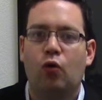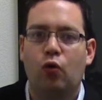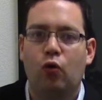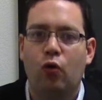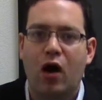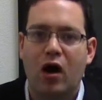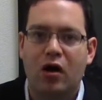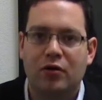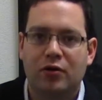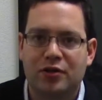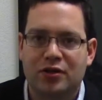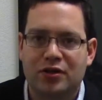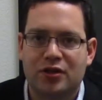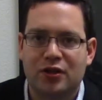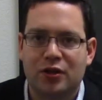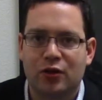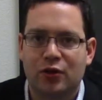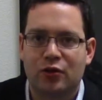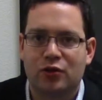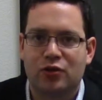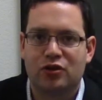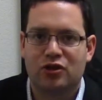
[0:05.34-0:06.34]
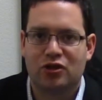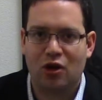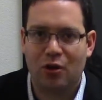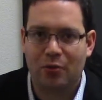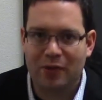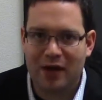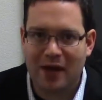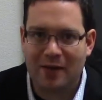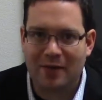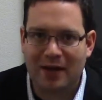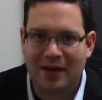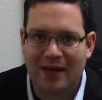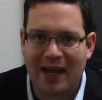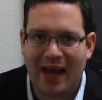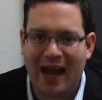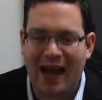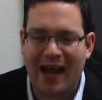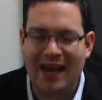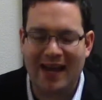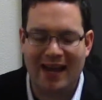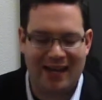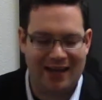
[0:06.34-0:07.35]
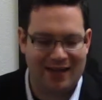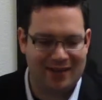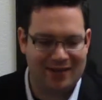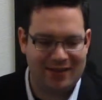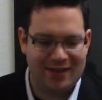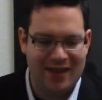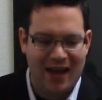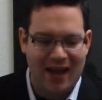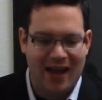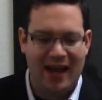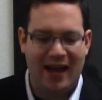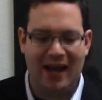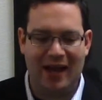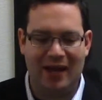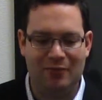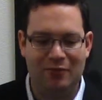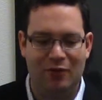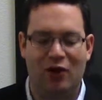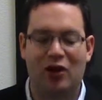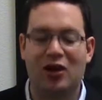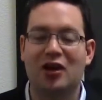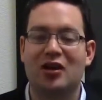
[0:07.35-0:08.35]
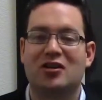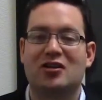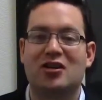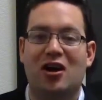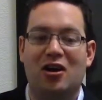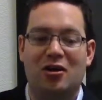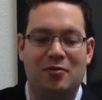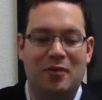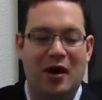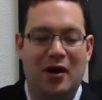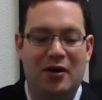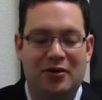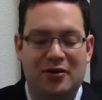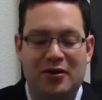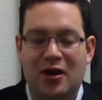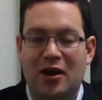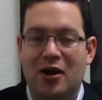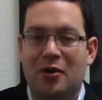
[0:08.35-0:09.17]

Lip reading: Welcome to So Many Mechanics, and we're going to talk about